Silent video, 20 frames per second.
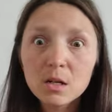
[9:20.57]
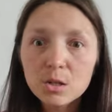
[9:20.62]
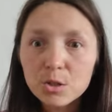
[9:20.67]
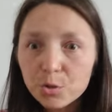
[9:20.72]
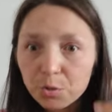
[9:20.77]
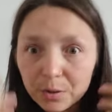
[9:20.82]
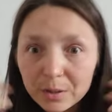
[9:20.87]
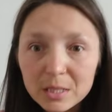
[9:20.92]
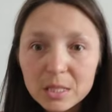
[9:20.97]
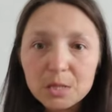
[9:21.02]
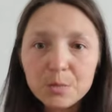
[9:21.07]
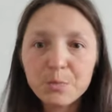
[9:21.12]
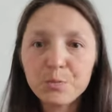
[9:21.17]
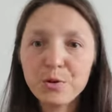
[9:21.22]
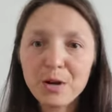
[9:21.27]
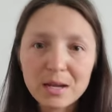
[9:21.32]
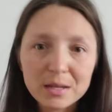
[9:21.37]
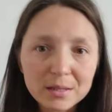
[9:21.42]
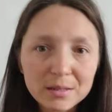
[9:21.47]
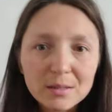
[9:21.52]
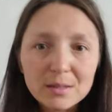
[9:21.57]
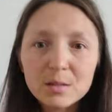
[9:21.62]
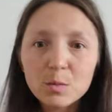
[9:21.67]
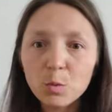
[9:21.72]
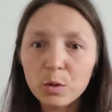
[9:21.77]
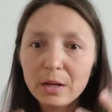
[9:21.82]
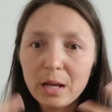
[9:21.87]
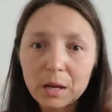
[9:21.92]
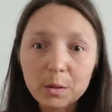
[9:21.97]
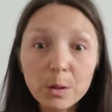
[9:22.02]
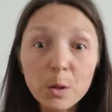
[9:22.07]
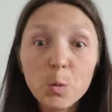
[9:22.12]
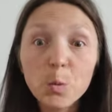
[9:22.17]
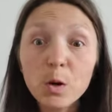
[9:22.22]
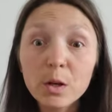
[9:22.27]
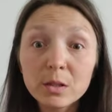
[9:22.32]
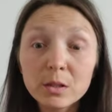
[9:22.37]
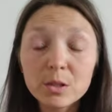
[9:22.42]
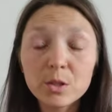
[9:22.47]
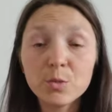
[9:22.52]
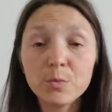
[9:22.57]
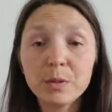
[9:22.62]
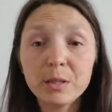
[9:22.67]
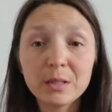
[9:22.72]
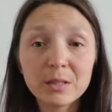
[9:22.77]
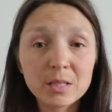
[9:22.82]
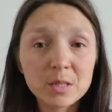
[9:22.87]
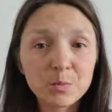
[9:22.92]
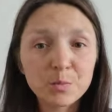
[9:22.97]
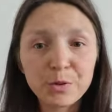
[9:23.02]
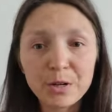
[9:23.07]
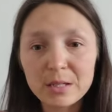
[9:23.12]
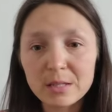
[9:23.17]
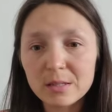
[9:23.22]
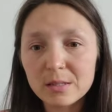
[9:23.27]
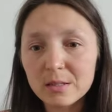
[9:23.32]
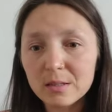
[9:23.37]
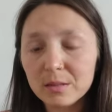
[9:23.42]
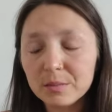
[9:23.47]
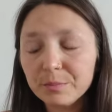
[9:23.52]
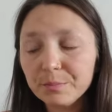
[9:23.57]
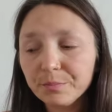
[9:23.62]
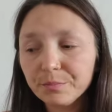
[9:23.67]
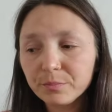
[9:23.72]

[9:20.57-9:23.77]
to express whatever wanted to be expressed.